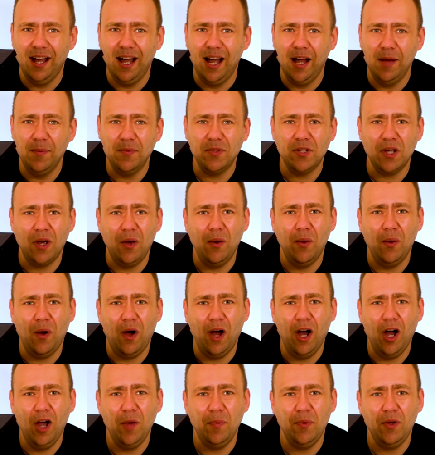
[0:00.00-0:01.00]
Um, so
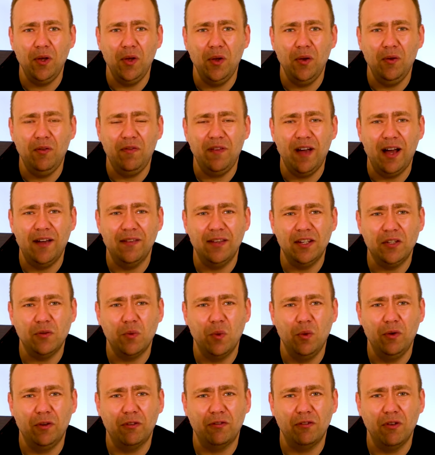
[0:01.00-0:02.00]
I hope you found this
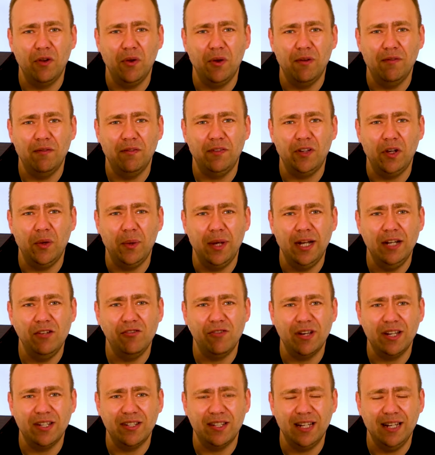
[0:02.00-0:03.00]
walkthrough and view
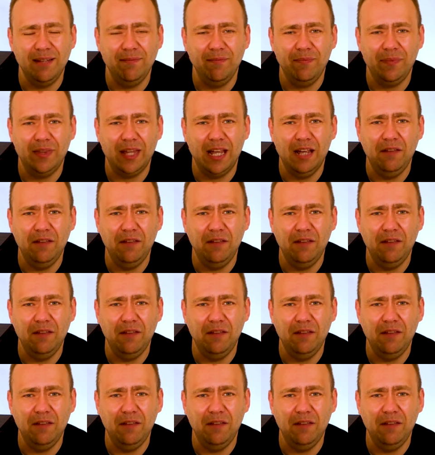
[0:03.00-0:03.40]
interesting.